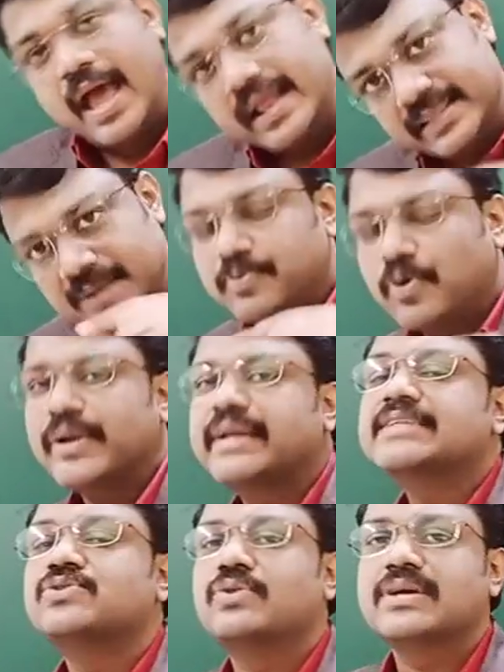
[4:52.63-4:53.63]
and that point
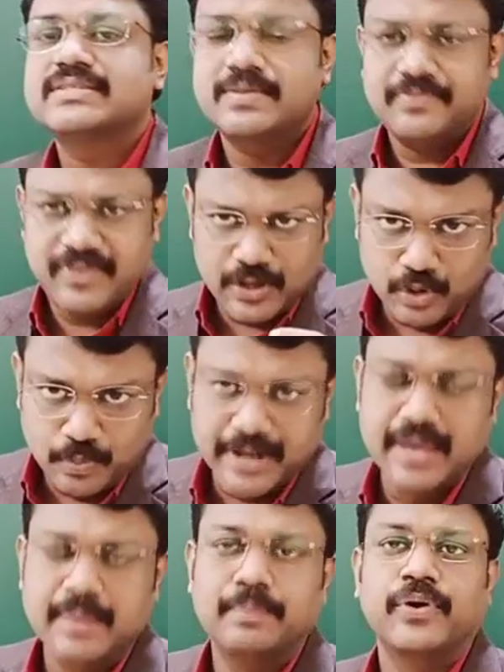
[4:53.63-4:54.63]
is known as the
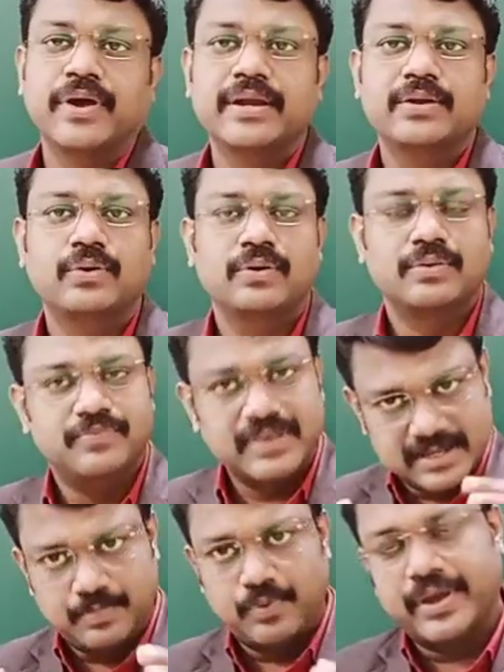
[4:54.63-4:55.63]
equilibrium point or
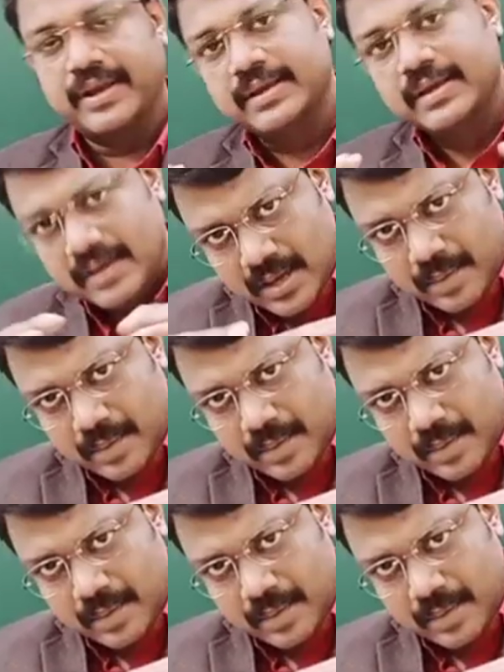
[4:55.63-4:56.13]
fixed point,